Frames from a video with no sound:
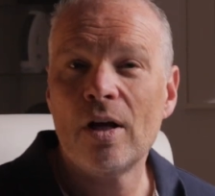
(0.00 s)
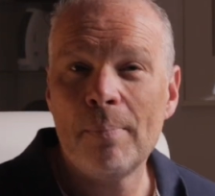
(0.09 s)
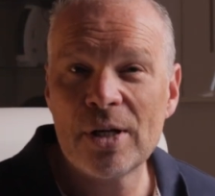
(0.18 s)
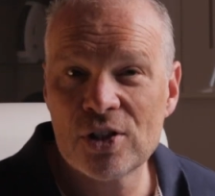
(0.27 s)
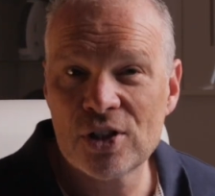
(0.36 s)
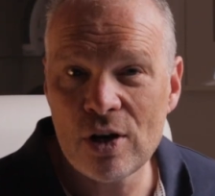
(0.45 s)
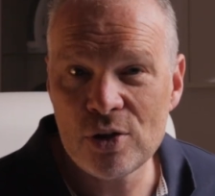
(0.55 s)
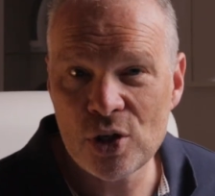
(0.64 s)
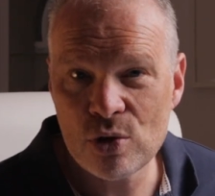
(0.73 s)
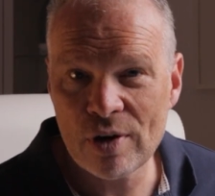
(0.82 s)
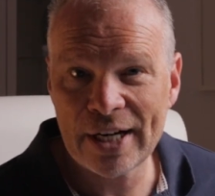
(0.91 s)
because
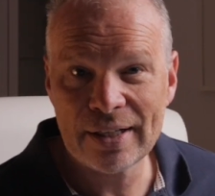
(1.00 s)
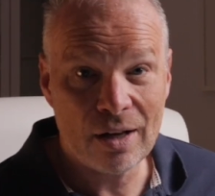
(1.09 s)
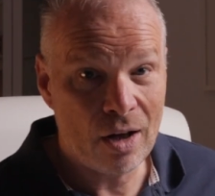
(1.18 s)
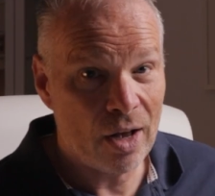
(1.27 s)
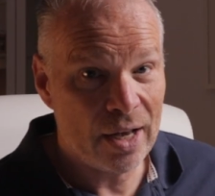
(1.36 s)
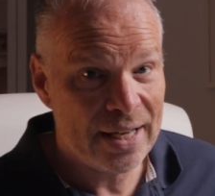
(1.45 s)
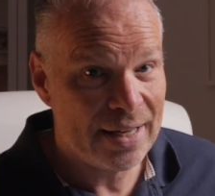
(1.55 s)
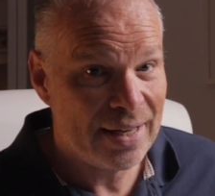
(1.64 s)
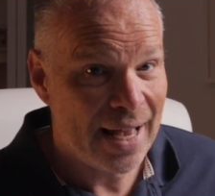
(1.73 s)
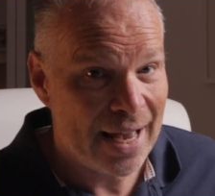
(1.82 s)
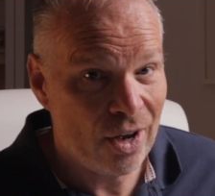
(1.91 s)
those who rank high
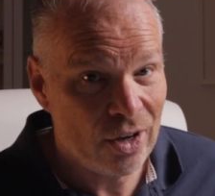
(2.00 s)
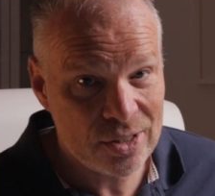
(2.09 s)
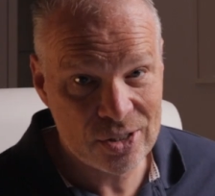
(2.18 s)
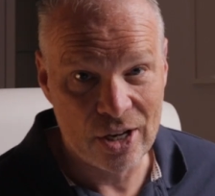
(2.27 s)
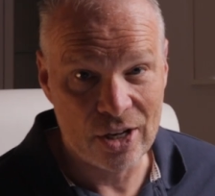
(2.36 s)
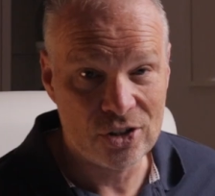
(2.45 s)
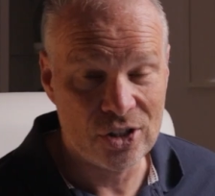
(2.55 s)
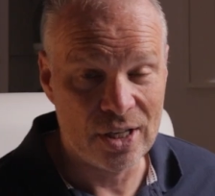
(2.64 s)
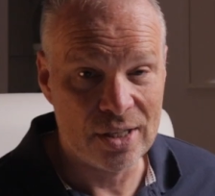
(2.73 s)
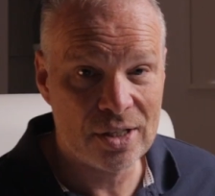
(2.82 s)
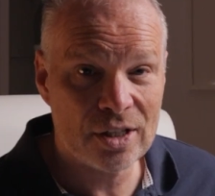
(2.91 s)
in AI
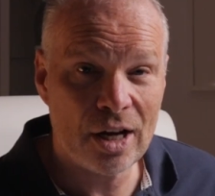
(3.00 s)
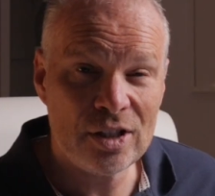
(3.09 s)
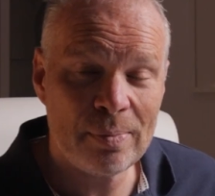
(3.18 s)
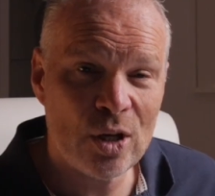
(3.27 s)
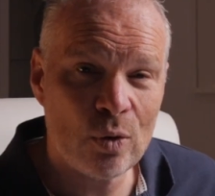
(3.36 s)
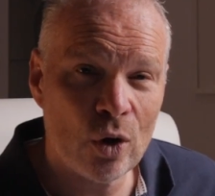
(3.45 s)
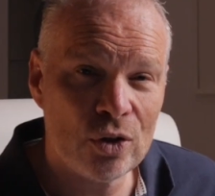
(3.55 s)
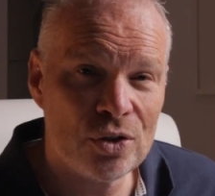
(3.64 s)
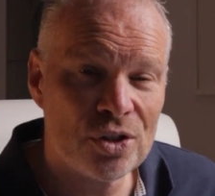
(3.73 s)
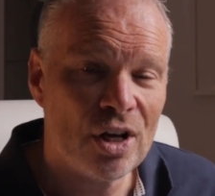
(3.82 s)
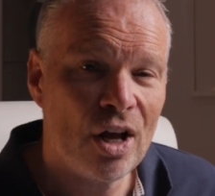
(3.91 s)
searches are going to be the
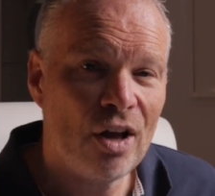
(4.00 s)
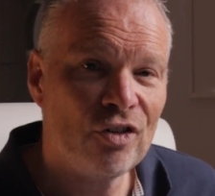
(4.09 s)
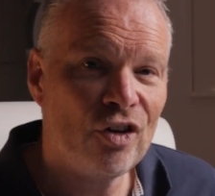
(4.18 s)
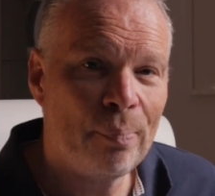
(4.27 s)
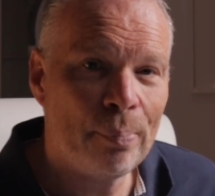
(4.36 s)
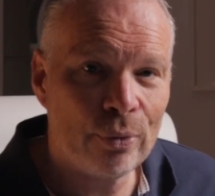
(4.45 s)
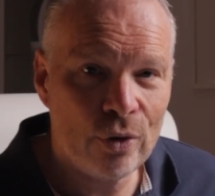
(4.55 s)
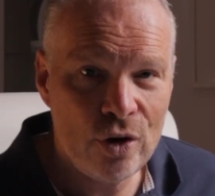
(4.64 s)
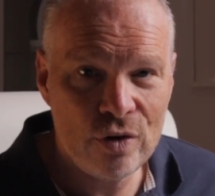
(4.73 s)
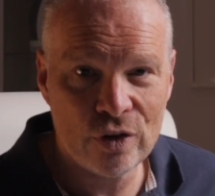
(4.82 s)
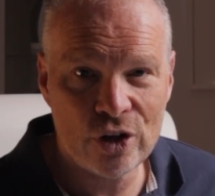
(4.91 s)
ones that have
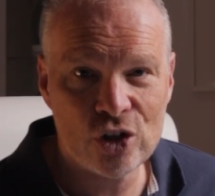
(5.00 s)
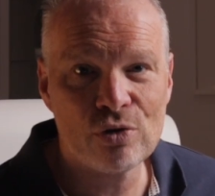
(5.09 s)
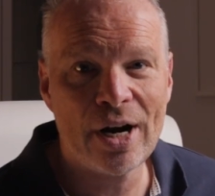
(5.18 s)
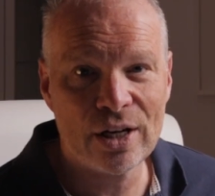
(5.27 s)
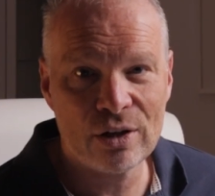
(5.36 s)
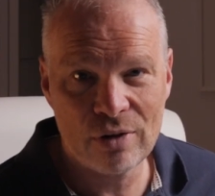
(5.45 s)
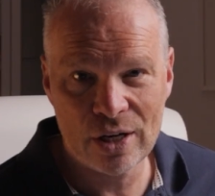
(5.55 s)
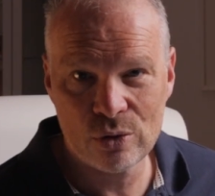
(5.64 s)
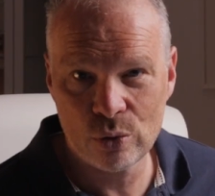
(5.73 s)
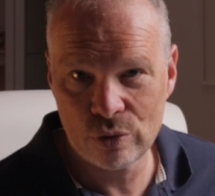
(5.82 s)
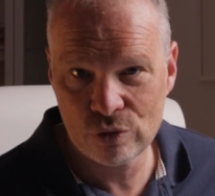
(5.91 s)
proven a track
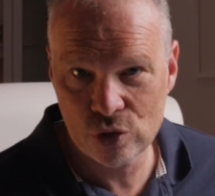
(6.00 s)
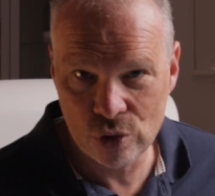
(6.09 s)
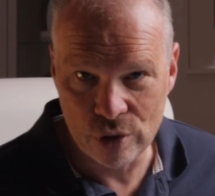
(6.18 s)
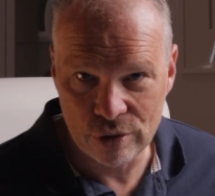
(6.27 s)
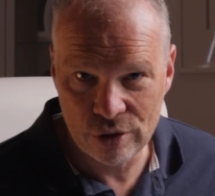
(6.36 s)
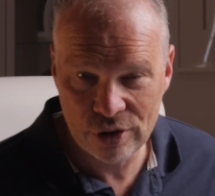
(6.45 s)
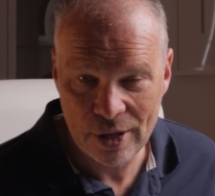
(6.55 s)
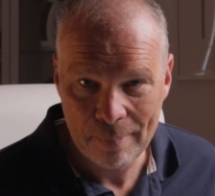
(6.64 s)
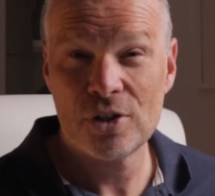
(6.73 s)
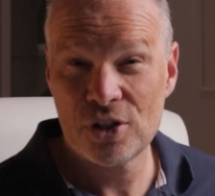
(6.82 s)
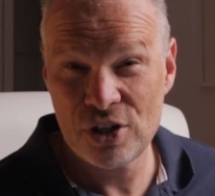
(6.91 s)
record of truth.
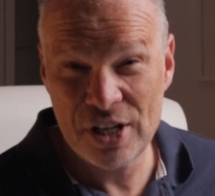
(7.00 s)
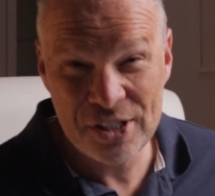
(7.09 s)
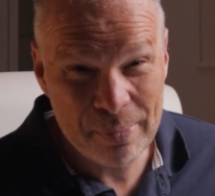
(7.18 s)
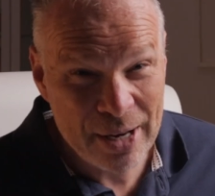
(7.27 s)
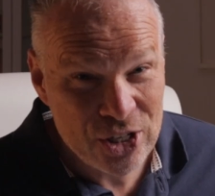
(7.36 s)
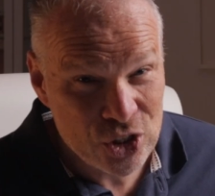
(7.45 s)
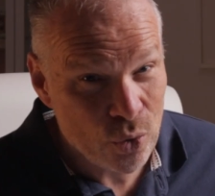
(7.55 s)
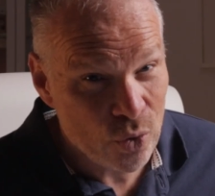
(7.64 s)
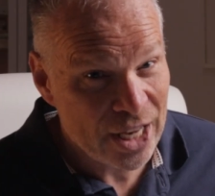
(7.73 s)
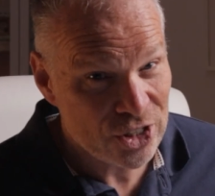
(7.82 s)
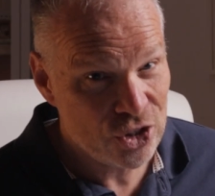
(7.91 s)
So you need to make
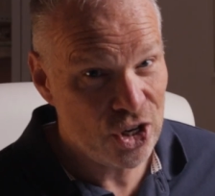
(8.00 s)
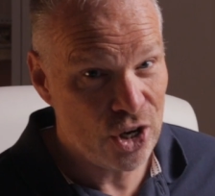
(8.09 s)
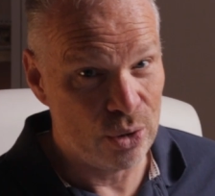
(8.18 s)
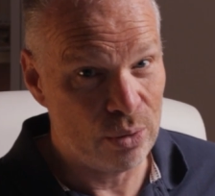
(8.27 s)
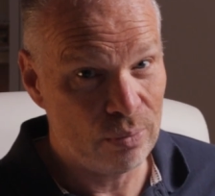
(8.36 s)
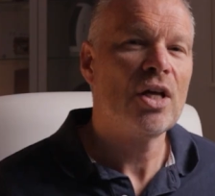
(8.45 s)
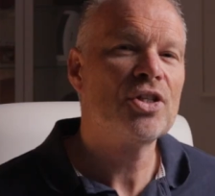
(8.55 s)
sure that's you.